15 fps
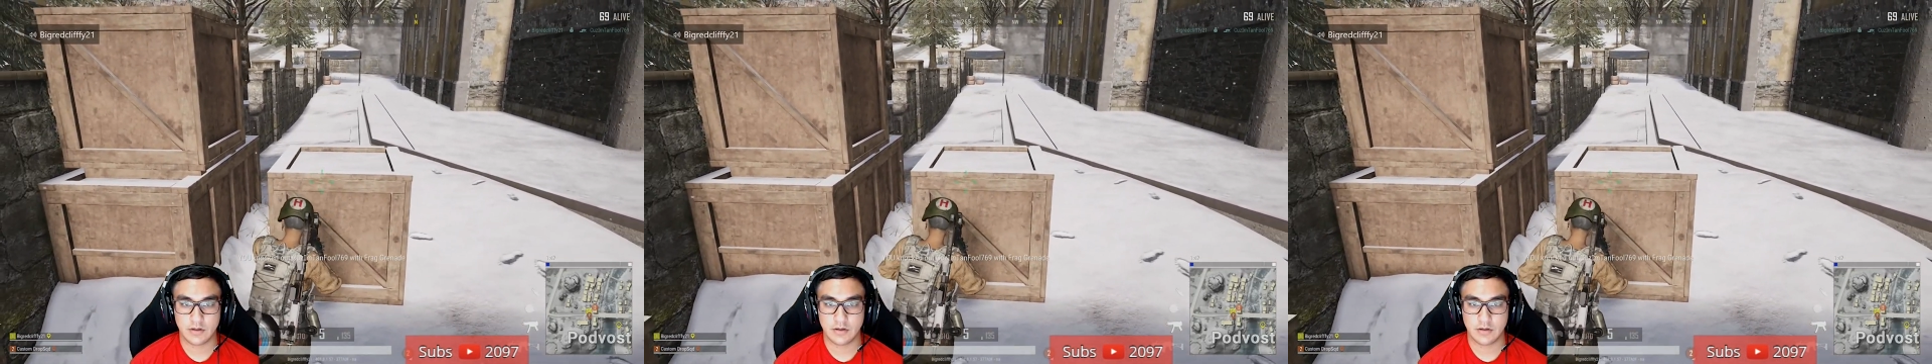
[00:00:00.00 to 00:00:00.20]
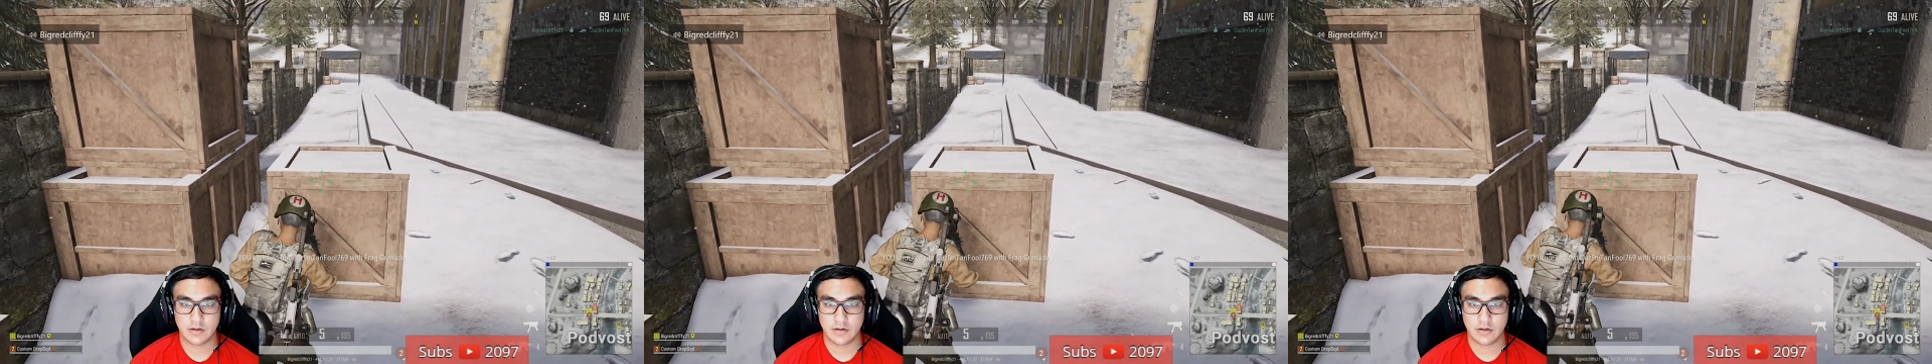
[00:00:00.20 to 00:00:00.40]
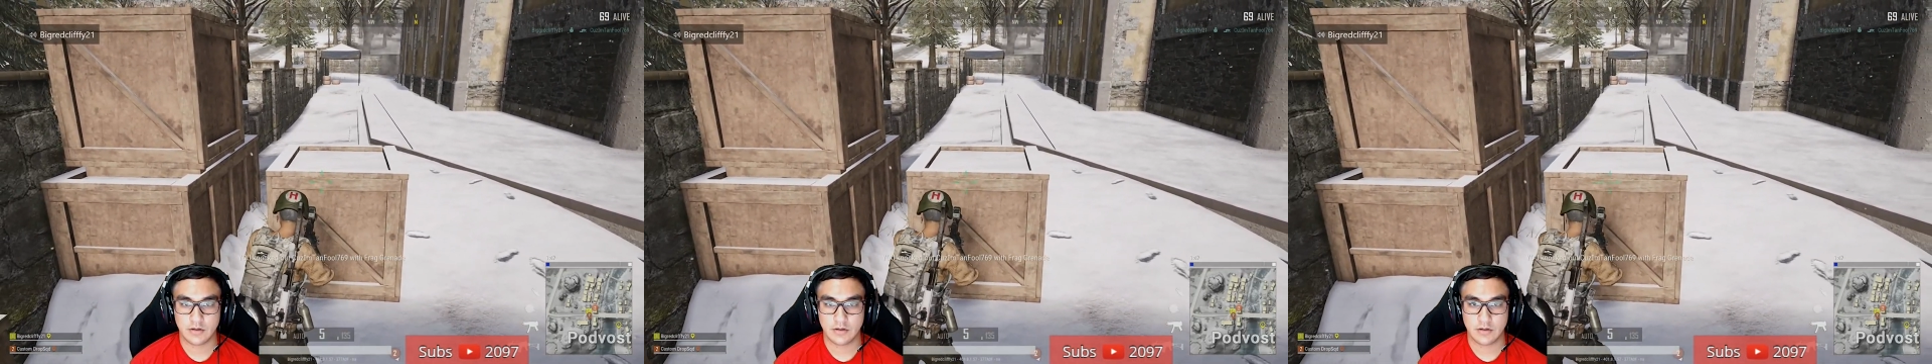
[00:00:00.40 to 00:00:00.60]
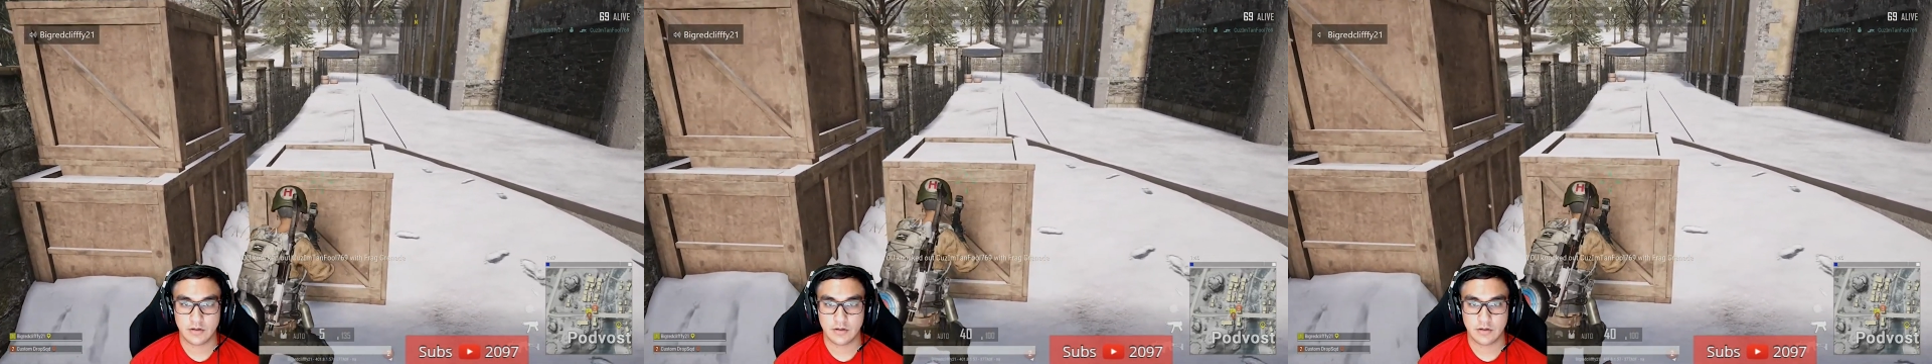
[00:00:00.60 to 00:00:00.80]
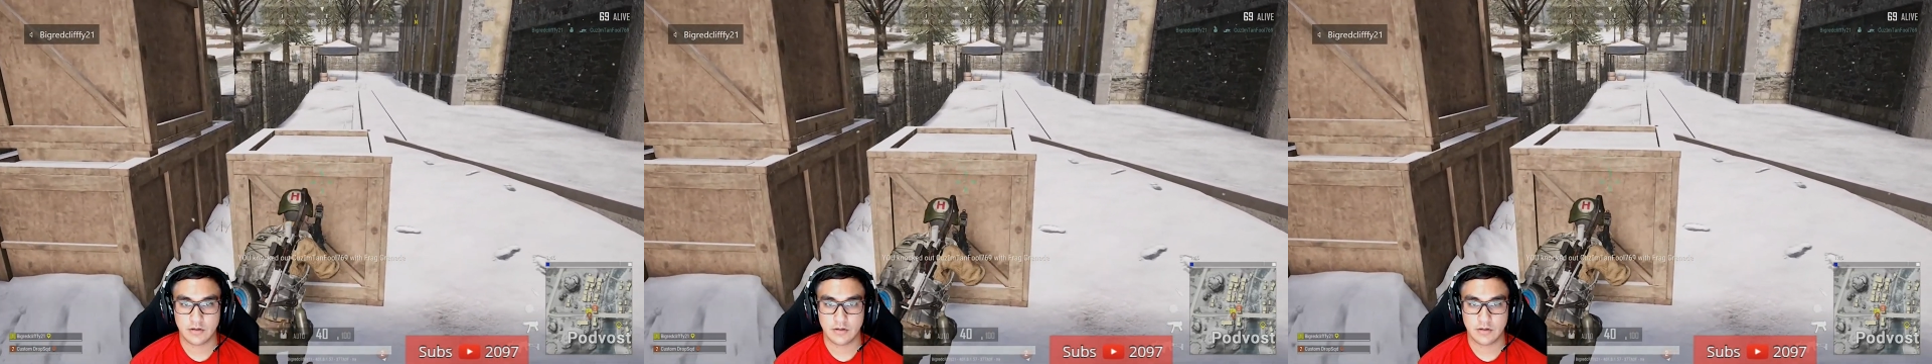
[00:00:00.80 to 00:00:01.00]
Alright guys,
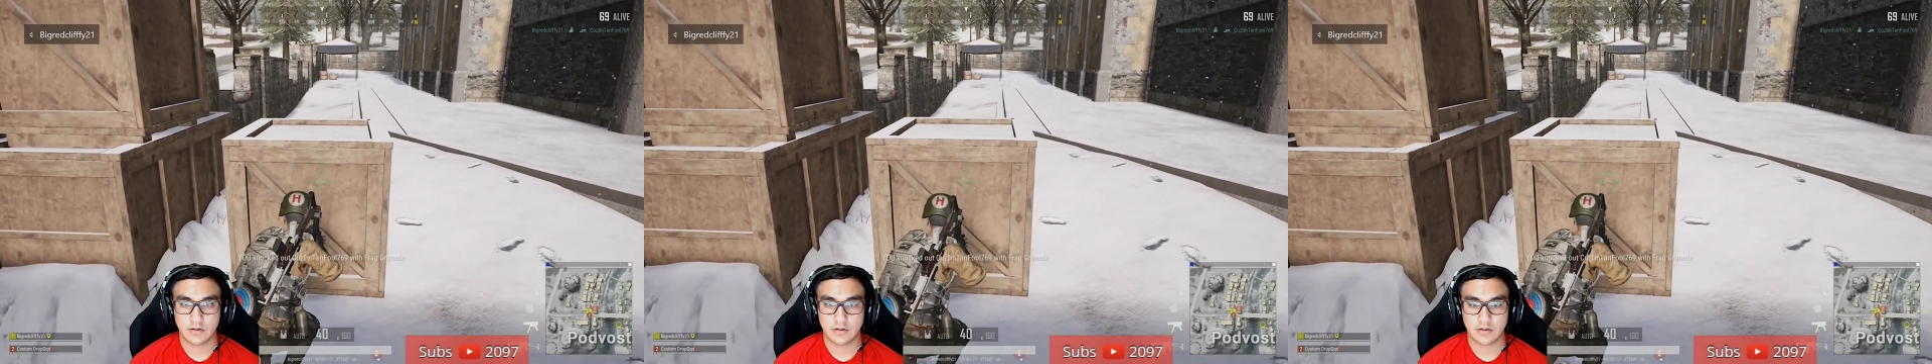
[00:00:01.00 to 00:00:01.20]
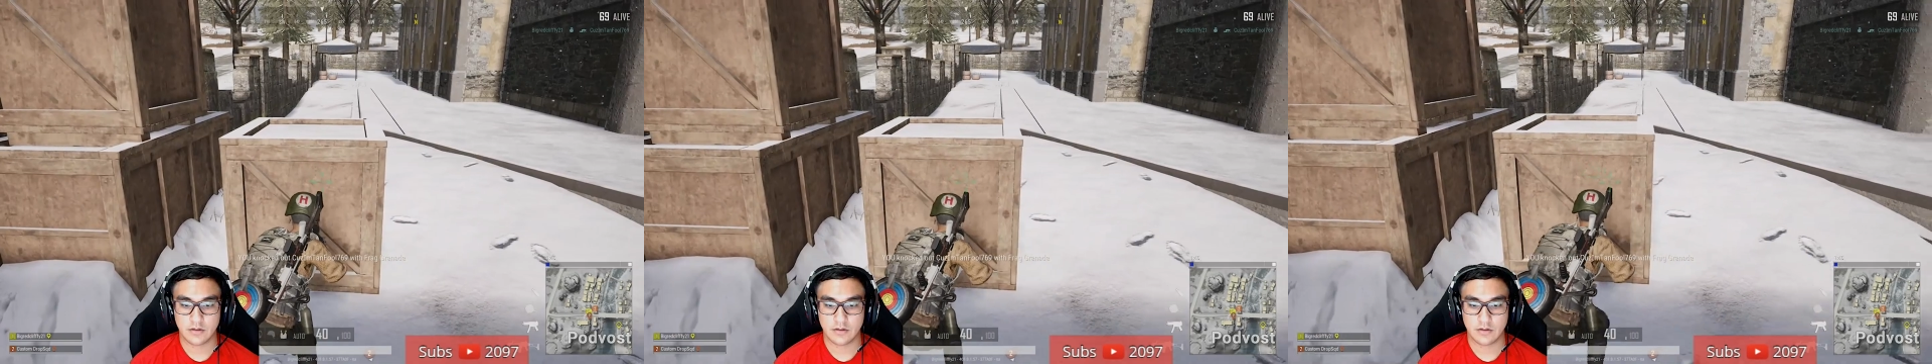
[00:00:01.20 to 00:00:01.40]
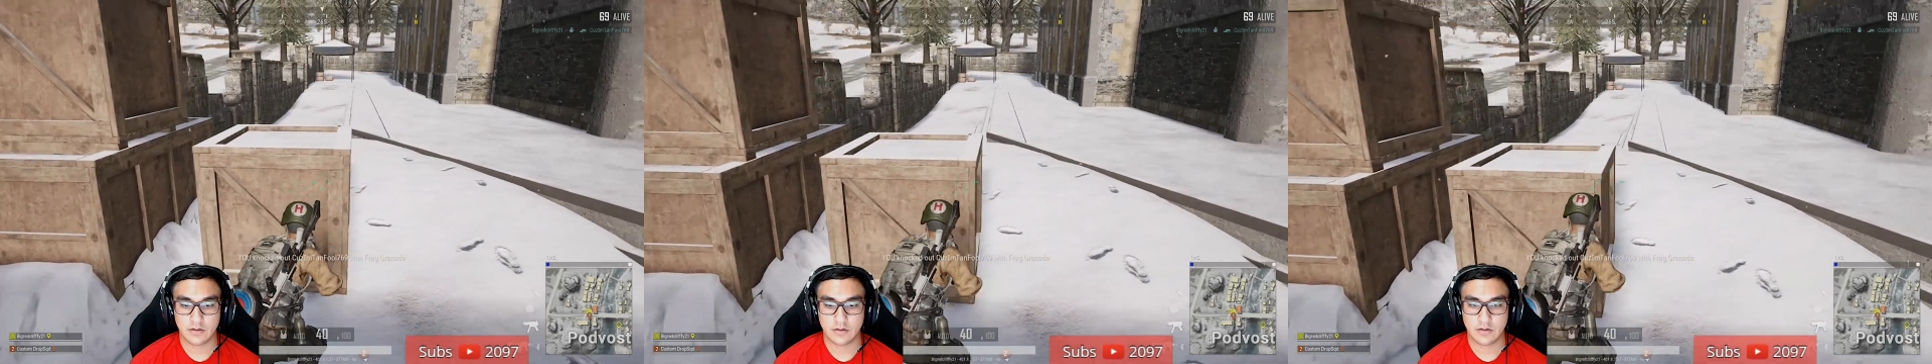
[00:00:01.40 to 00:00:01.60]
I still use